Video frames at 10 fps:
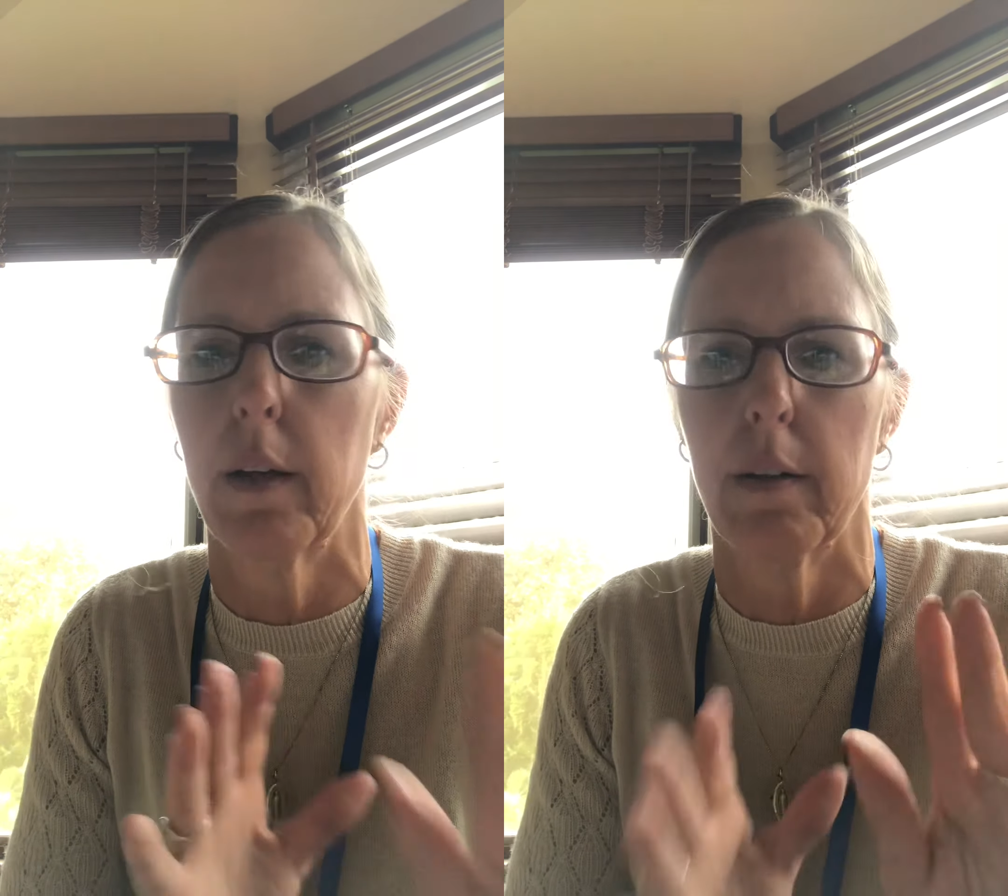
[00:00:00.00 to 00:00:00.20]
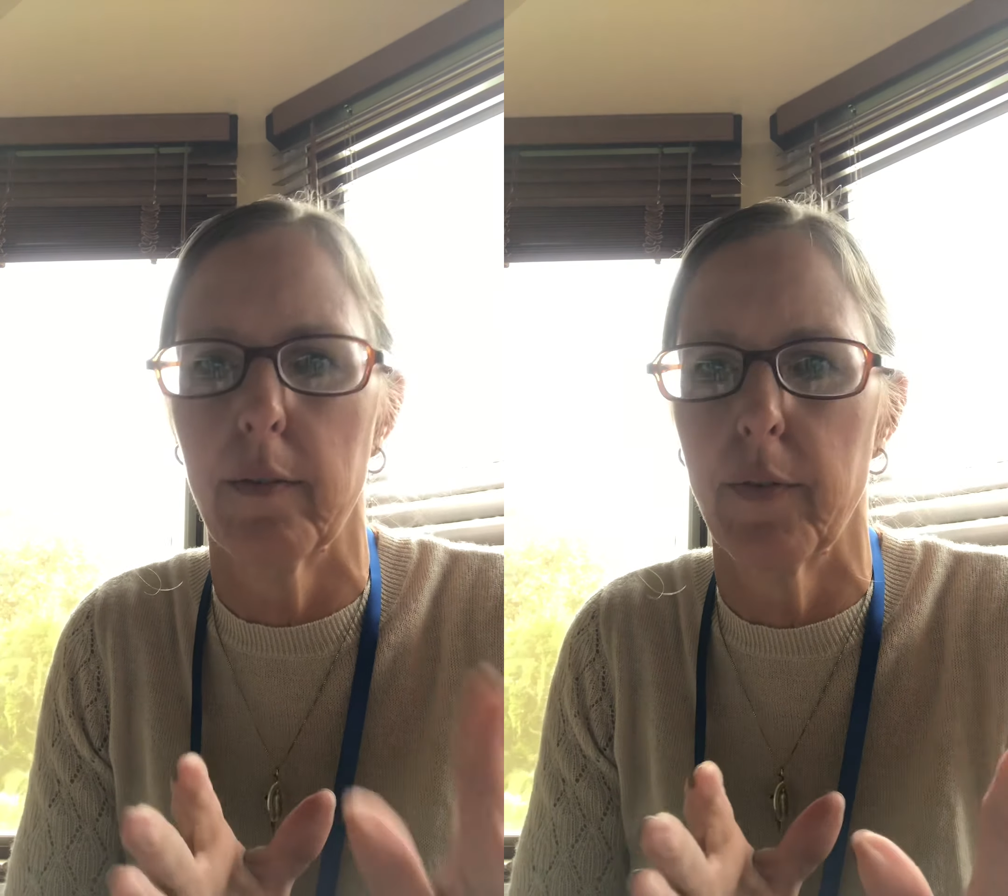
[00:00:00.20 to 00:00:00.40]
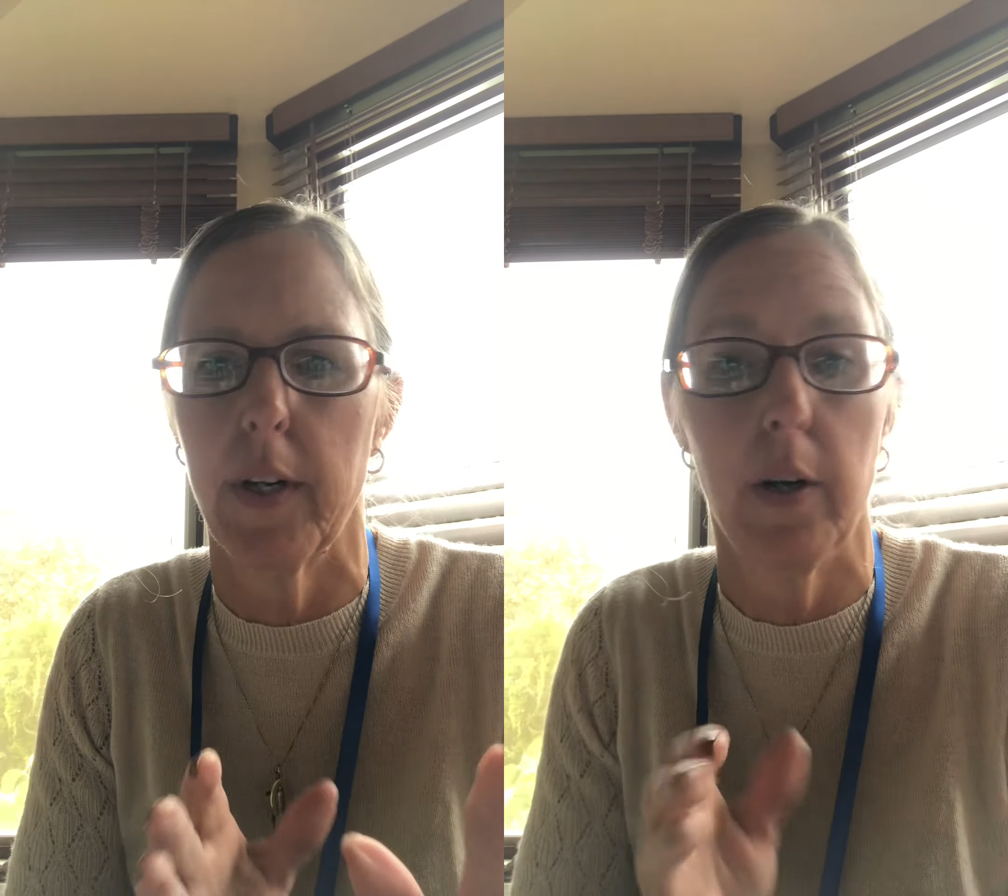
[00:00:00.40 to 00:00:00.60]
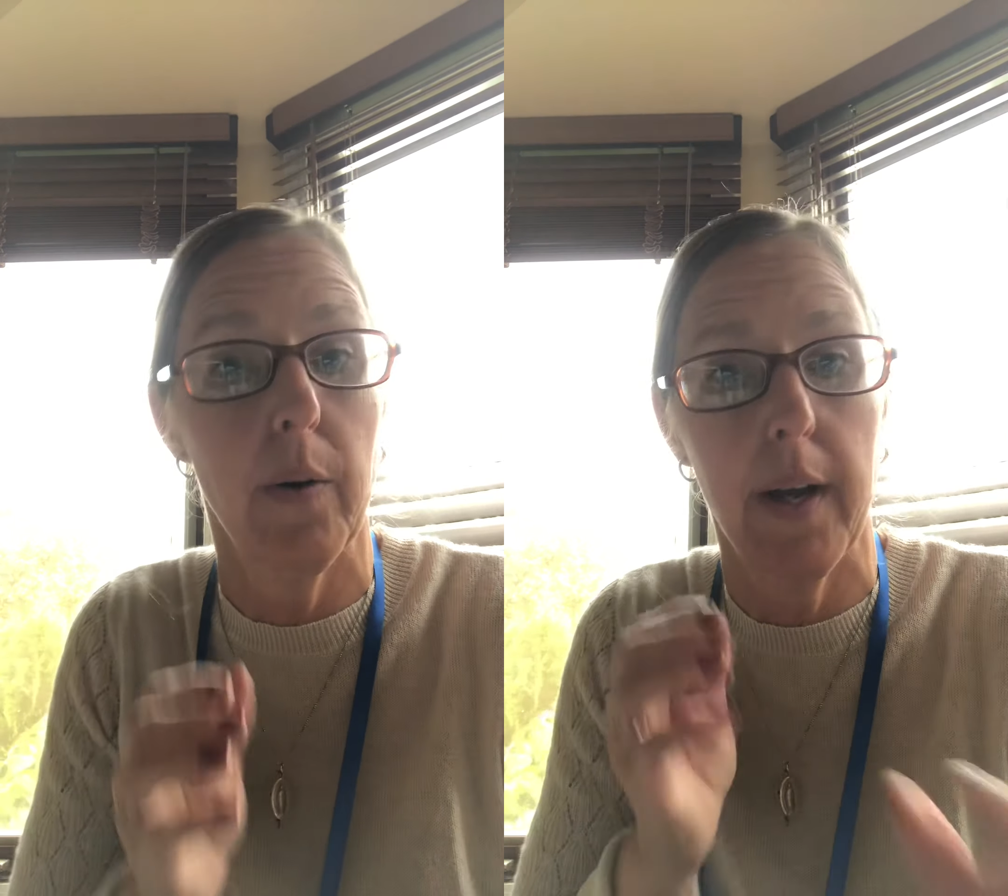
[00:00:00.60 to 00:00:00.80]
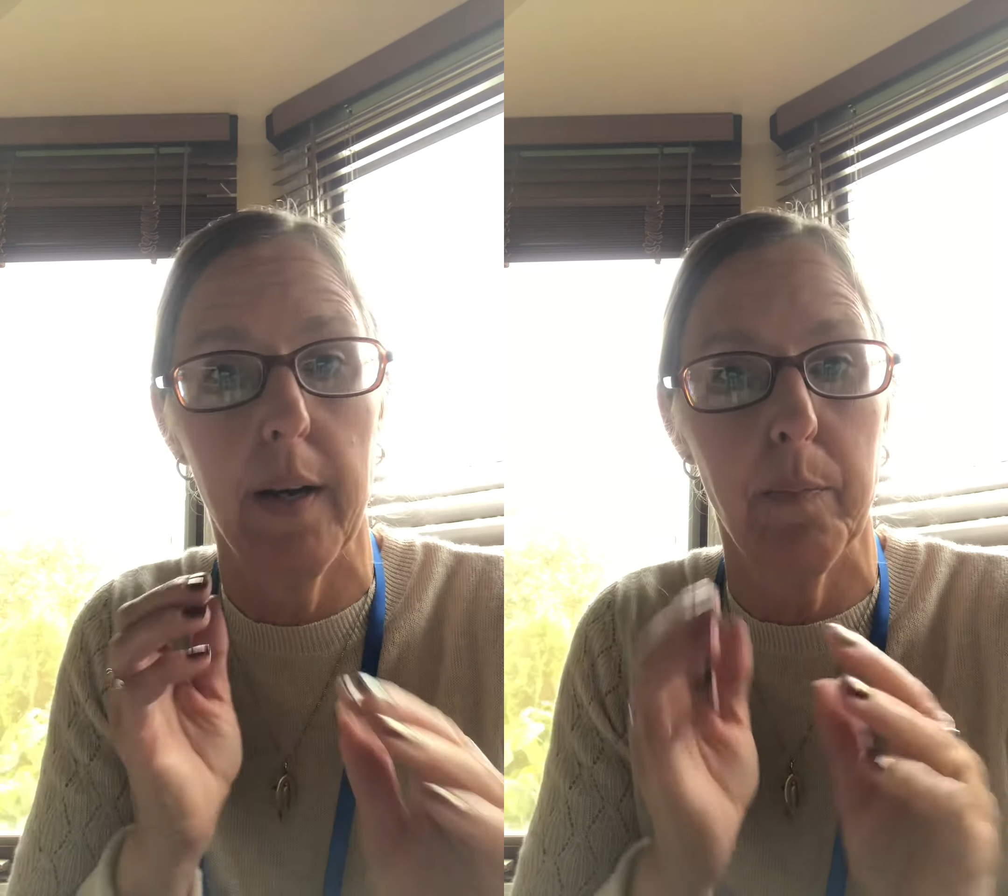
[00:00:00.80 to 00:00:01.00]
video
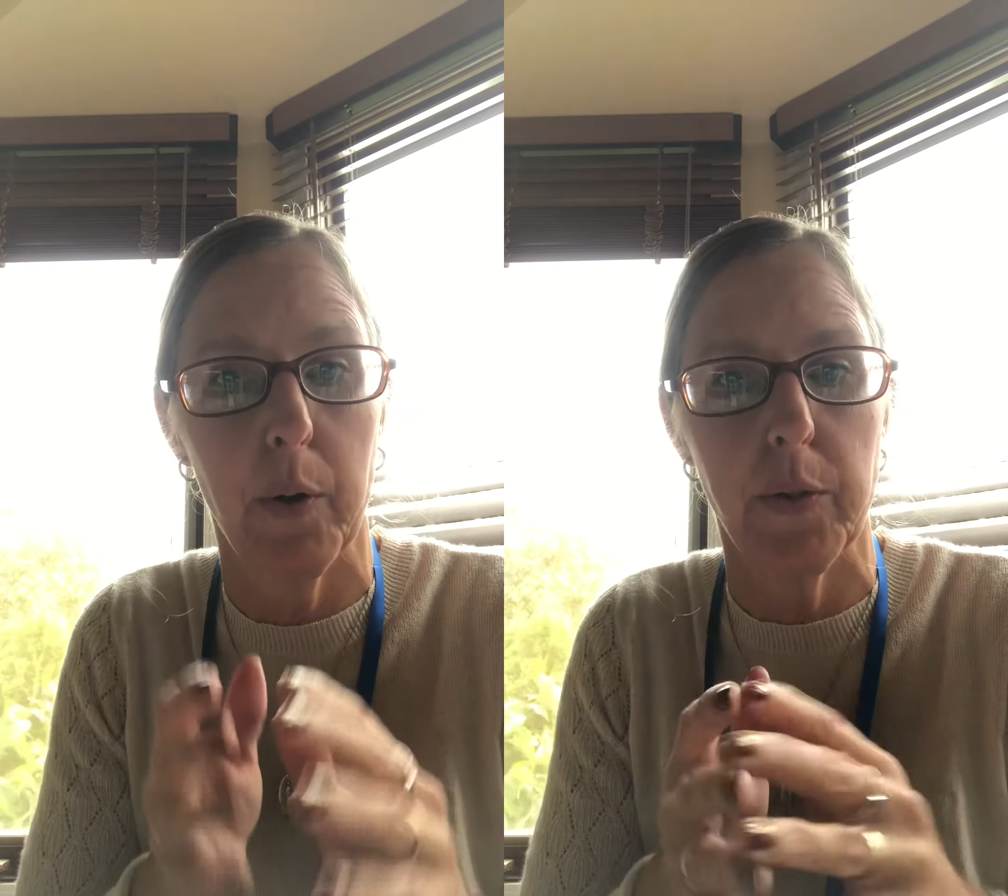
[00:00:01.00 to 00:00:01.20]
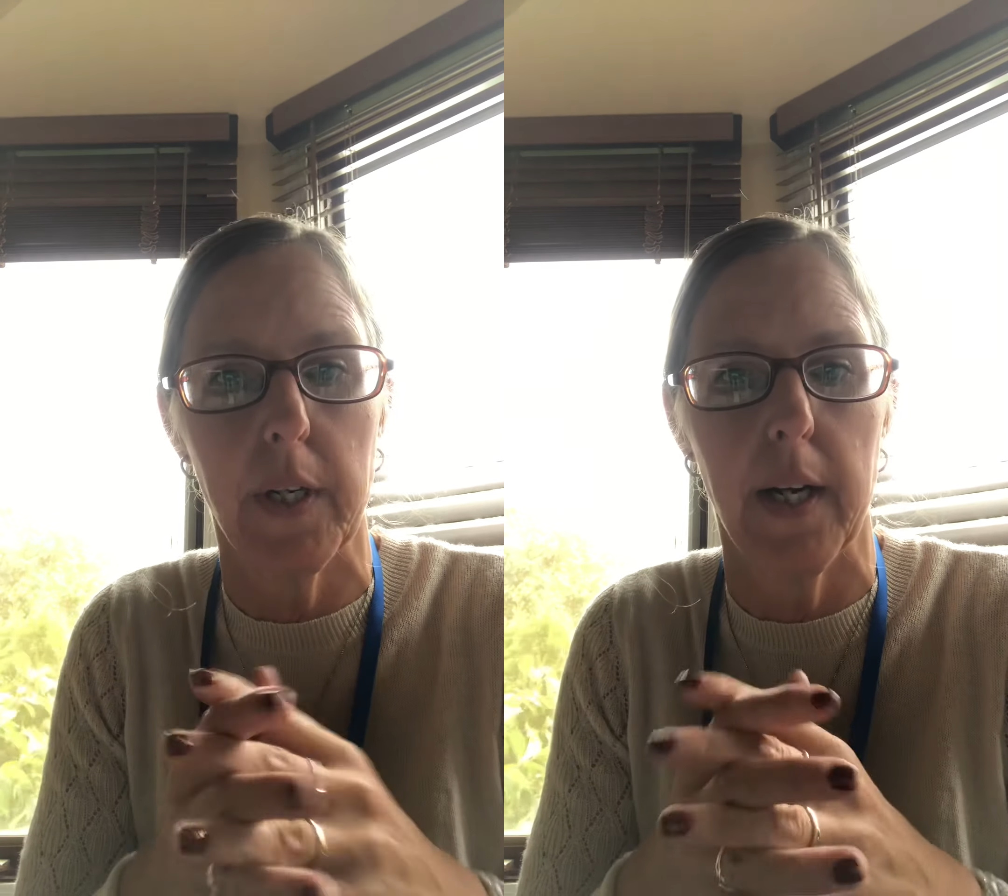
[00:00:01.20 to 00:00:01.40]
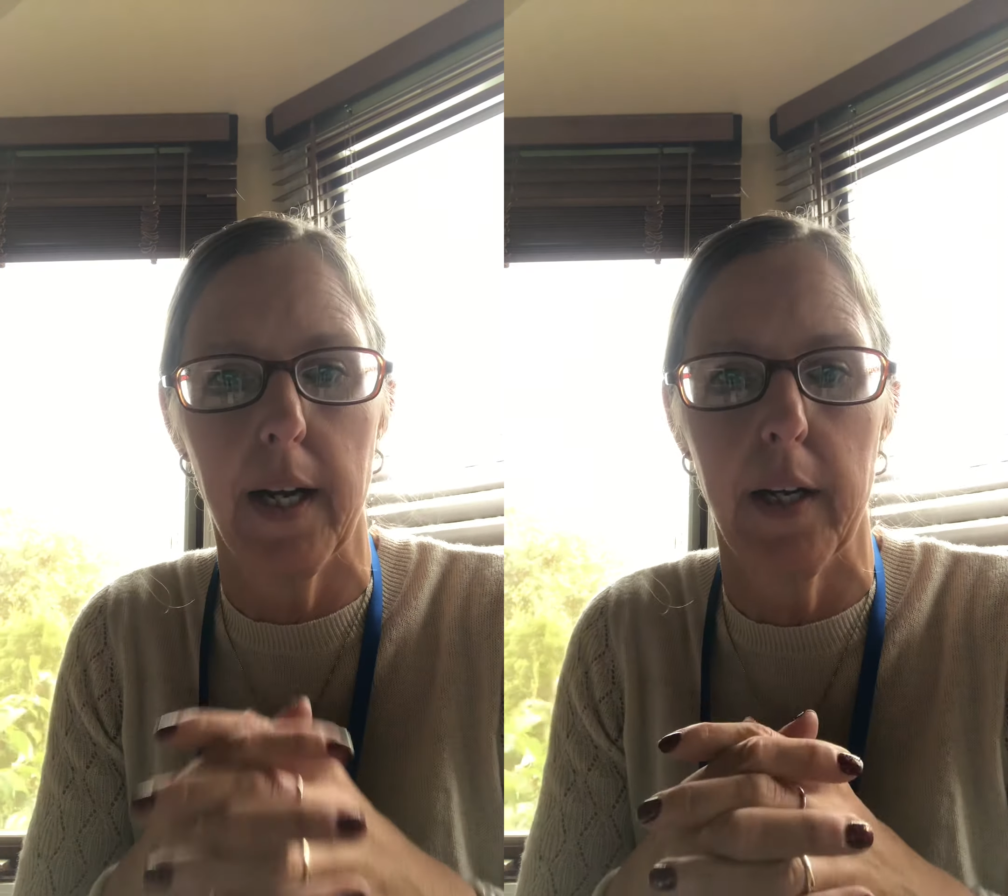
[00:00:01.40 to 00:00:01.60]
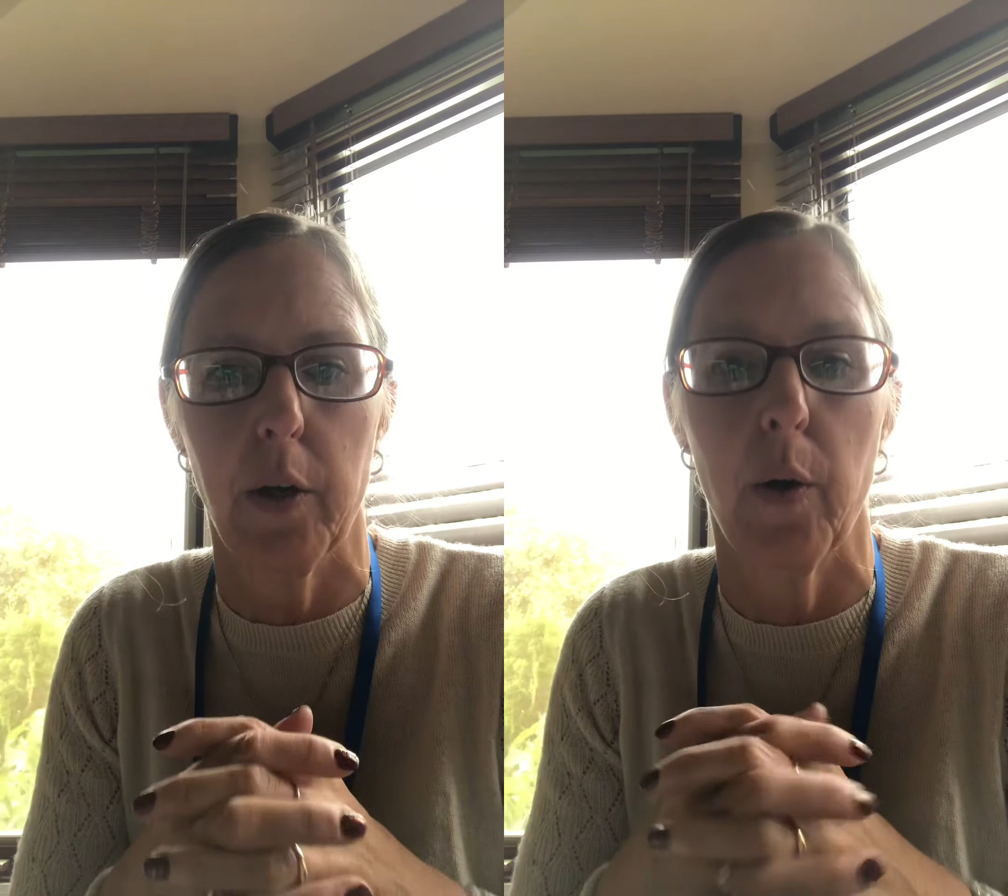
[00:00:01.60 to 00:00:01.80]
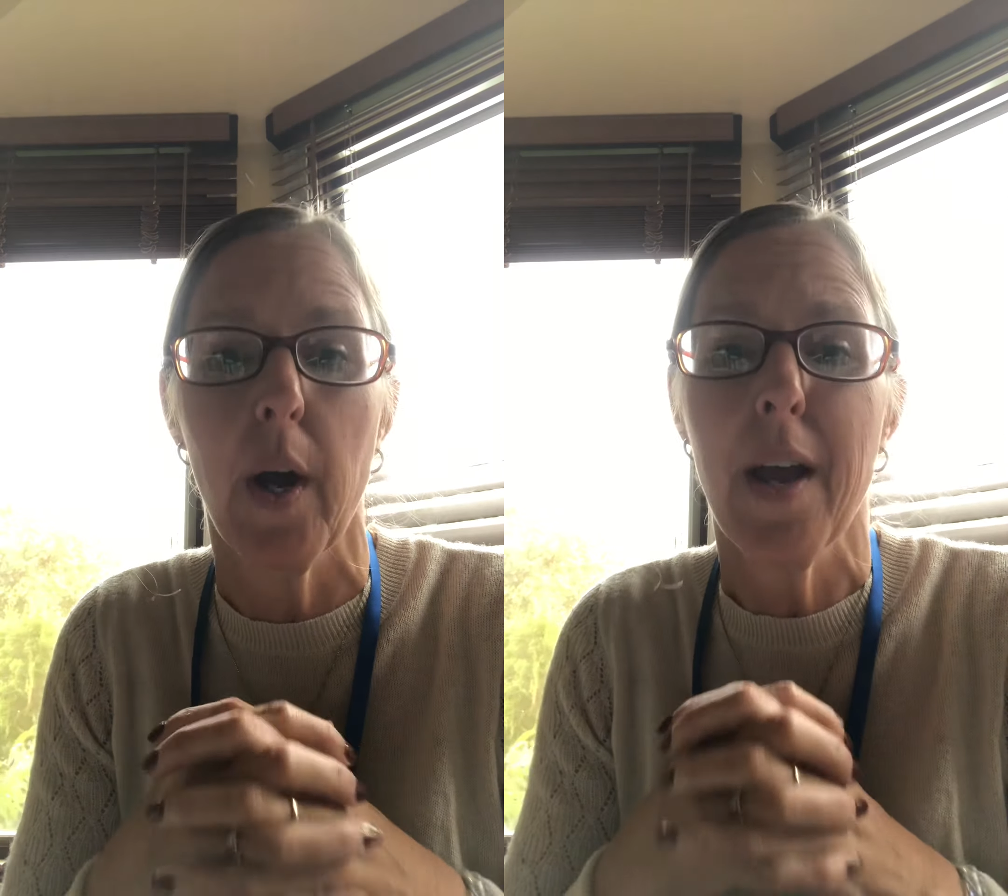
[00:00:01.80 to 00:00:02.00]
and post it on Haiku.